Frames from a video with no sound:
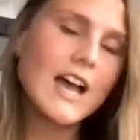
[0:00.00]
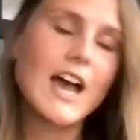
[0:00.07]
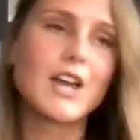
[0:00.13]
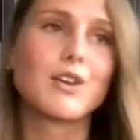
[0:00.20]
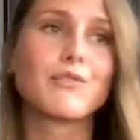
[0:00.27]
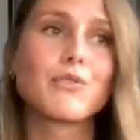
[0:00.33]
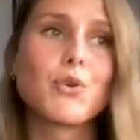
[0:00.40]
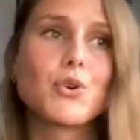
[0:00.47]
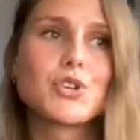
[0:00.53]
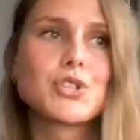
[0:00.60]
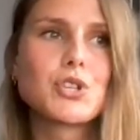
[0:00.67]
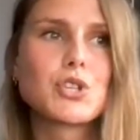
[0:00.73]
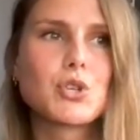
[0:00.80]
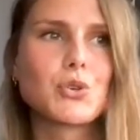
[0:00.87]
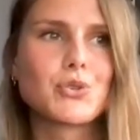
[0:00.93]
And of course,
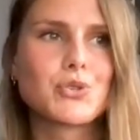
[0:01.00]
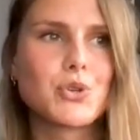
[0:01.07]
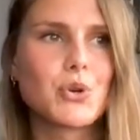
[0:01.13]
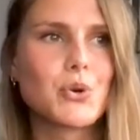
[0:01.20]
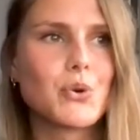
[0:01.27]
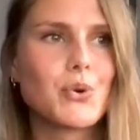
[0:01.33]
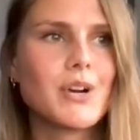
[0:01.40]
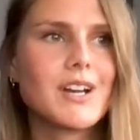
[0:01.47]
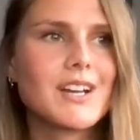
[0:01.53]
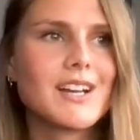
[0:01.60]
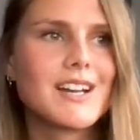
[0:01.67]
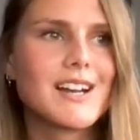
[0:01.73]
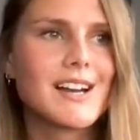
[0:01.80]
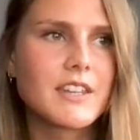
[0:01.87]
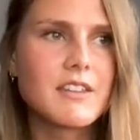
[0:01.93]
there's also
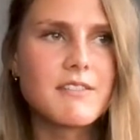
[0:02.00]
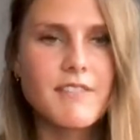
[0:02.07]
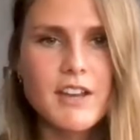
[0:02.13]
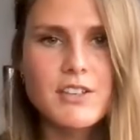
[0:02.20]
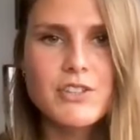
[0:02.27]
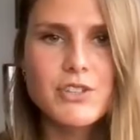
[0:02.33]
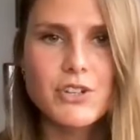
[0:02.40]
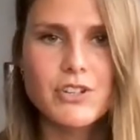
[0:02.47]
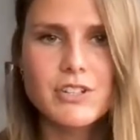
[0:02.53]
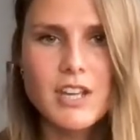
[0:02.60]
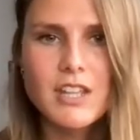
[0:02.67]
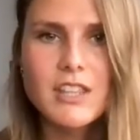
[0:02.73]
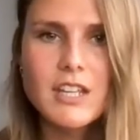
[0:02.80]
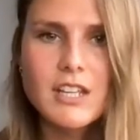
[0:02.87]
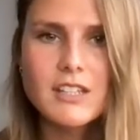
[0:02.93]
the investors,
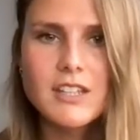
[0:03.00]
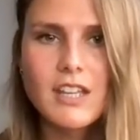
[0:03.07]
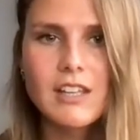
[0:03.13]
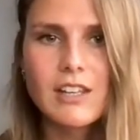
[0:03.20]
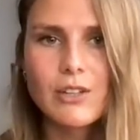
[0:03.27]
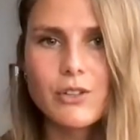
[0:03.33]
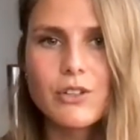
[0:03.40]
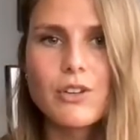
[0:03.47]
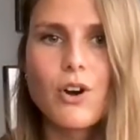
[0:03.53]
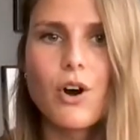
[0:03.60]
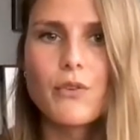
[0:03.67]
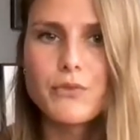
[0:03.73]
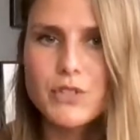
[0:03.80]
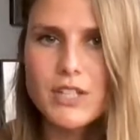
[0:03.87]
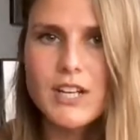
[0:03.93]
I think, that look
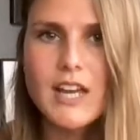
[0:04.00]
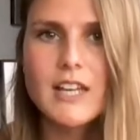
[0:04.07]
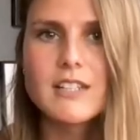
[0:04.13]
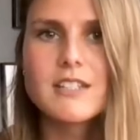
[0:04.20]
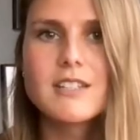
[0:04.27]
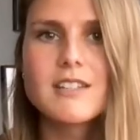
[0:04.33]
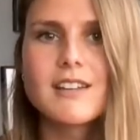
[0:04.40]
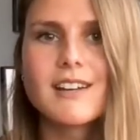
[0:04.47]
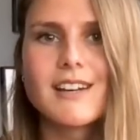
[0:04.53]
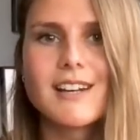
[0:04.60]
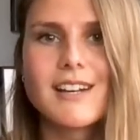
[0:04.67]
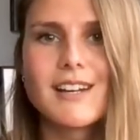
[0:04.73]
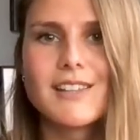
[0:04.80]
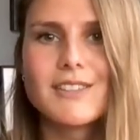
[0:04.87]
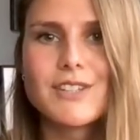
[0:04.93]
often at
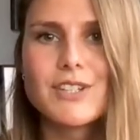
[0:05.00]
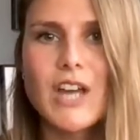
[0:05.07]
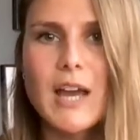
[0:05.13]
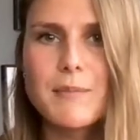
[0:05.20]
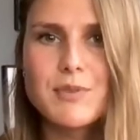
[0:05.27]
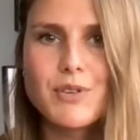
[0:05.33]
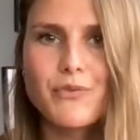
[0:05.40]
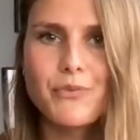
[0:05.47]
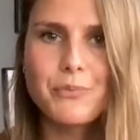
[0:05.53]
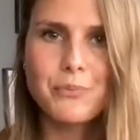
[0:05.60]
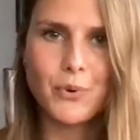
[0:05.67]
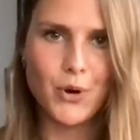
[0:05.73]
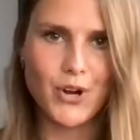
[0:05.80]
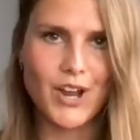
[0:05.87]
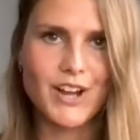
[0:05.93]
the types of
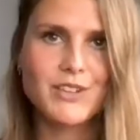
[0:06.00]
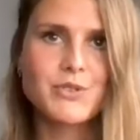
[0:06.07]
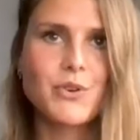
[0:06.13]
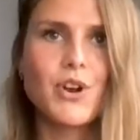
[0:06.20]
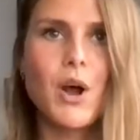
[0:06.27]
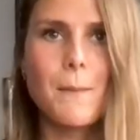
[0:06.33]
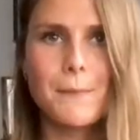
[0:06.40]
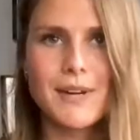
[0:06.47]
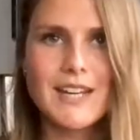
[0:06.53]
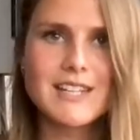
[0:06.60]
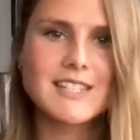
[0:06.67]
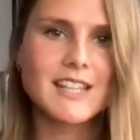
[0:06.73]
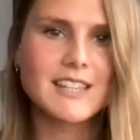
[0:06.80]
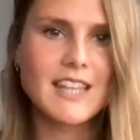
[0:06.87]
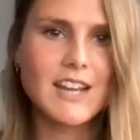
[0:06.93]
products or
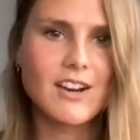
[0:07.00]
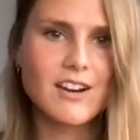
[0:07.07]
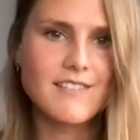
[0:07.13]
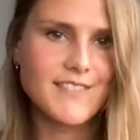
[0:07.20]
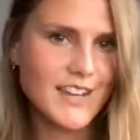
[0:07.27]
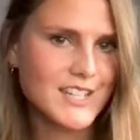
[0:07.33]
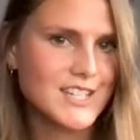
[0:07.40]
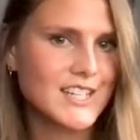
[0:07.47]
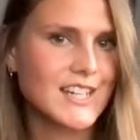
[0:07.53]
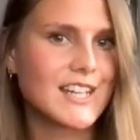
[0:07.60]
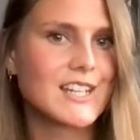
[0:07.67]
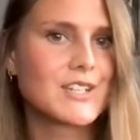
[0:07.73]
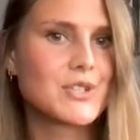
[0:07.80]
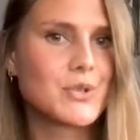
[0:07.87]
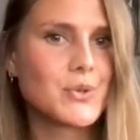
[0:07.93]
companies that they are investing
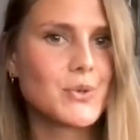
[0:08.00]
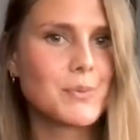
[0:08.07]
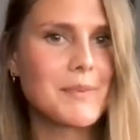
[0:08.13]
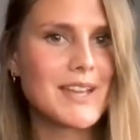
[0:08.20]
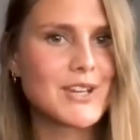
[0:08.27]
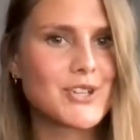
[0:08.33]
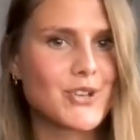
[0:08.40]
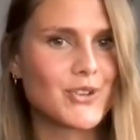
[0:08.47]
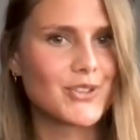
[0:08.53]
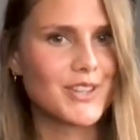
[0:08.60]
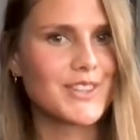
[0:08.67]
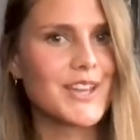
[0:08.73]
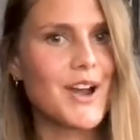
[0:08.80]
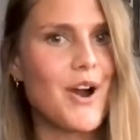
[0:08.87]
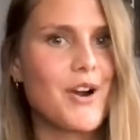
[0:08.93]
in to make sure
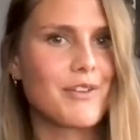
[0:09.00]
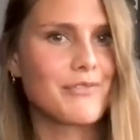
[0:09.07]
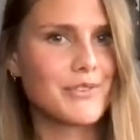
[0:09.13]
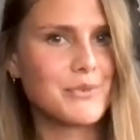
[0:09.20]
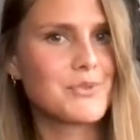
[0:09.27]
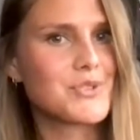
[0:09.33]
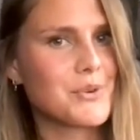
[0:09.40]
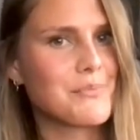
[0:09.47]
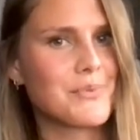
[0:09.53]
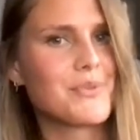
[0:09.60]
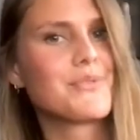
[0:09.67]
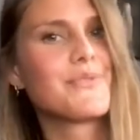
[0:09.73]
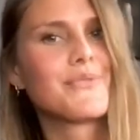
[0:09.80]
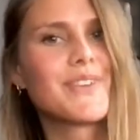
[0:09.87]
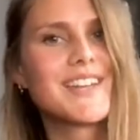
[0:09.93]
that they are future
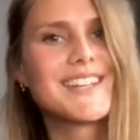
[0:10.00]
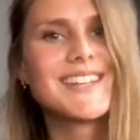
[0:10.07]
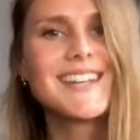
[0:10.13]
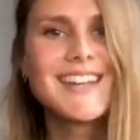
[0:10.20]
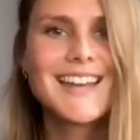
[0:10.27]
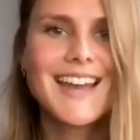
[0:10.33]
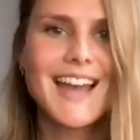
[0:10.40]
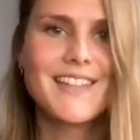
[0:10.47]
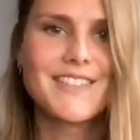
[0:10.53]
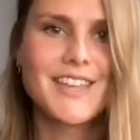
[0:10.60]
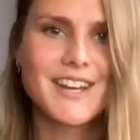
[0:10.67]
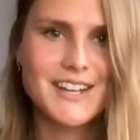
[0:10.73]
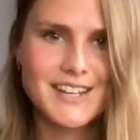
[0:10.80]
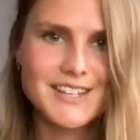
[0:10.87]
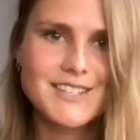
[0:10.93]
proof and
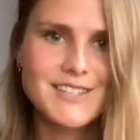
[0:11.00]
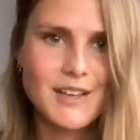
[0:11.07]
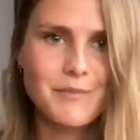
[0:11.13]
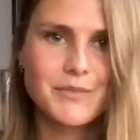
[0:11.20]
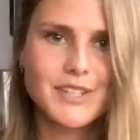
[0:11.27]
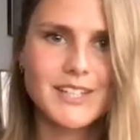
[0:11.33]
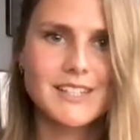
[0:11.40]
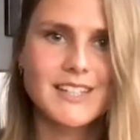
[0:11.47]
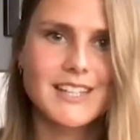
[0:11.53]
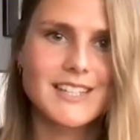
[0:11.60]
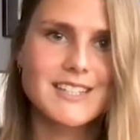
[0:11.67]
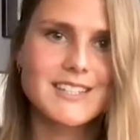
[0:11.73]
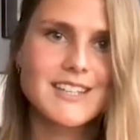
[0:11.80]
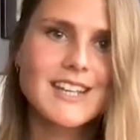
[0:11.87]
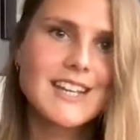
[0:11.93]
that it is something
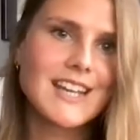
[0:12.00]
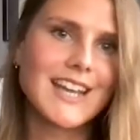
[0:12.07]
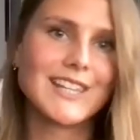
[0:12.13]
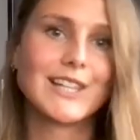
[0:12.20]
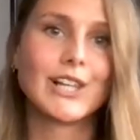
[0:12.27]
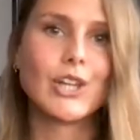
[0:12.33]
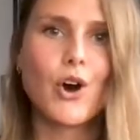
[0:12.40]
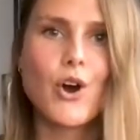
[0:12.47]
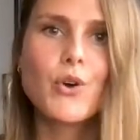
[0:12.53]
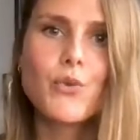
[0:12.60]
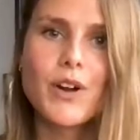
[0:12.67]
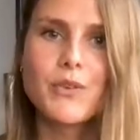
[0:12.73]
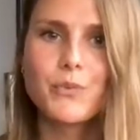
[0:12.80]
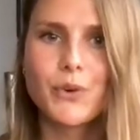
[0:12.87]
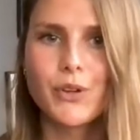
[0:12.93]
that in the long
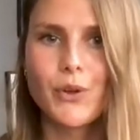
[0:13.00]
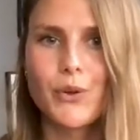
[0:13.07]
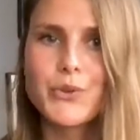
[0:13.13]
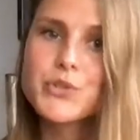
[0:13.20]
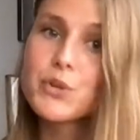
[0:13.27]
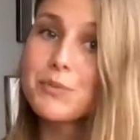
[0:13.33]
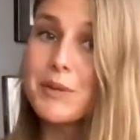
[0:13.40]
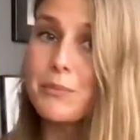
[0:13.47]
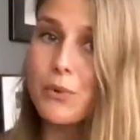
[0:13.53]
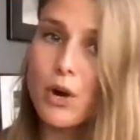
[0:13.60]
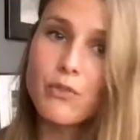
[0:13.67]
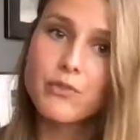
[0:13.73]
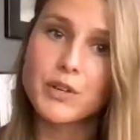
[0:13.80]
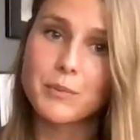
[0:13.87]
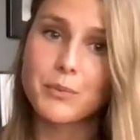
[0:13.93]
run will also be
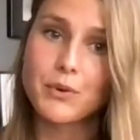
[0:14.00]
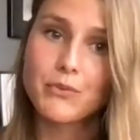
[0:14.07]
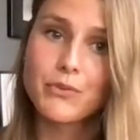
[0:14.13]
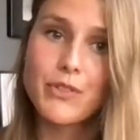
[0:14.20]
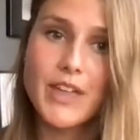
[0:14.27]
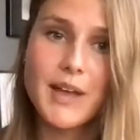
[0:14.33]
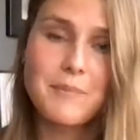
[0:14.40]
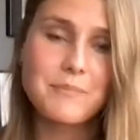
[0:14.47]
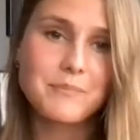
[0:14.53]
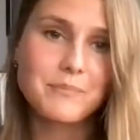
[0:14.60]
profitable for them.